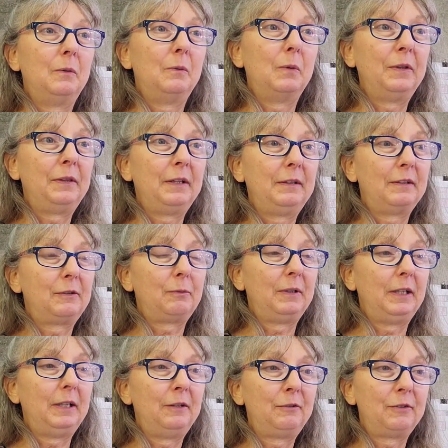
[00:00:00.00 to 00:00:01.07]
one thing that's
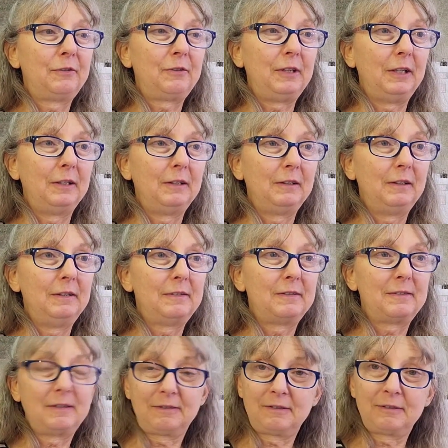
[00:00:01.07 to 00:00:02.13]
really interesting is,
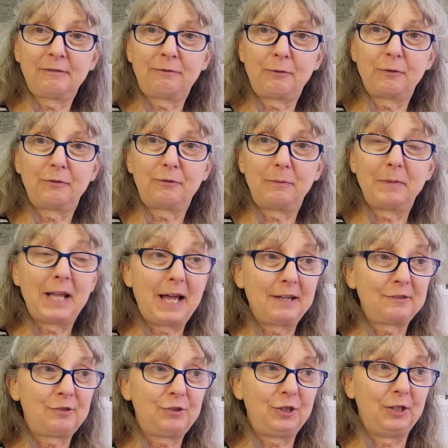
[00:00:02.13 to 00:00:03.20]
is this is a photo from
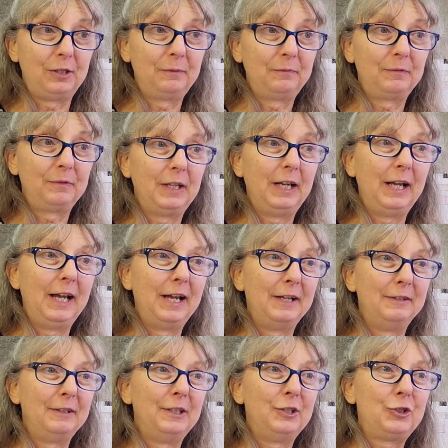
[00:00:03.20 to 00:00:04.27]
last year,
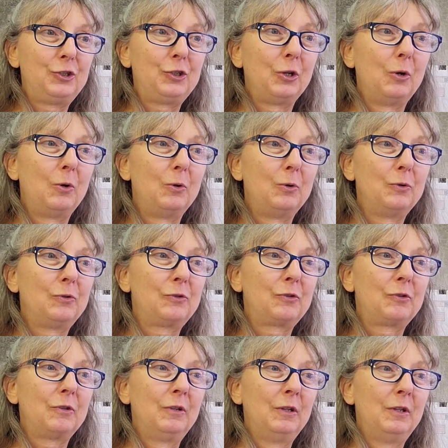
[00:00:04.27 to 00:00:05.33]
and it
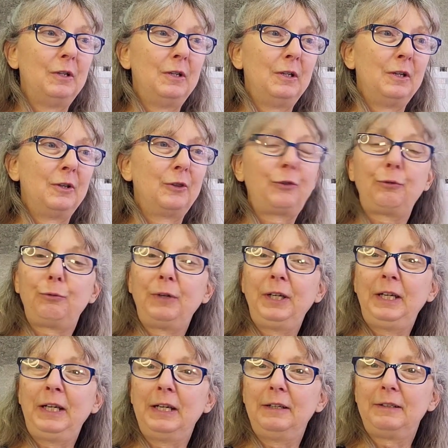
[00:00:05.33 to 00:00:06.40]
shows
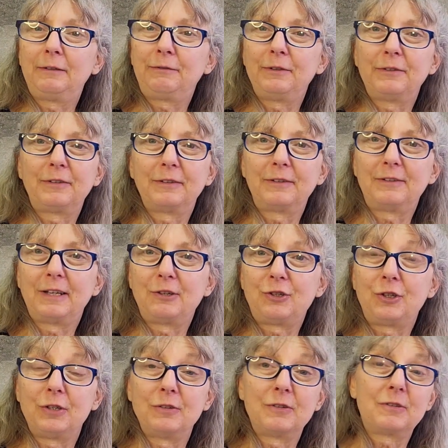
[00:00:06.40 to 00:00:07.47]
three different
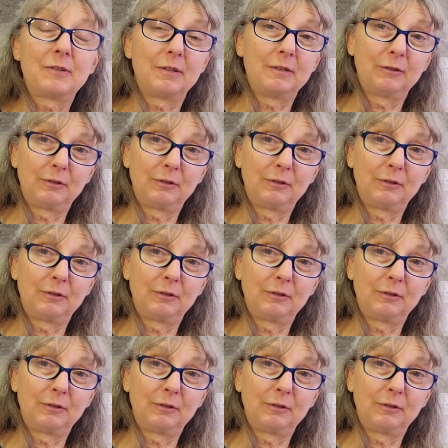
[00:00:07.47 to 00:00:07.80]
successions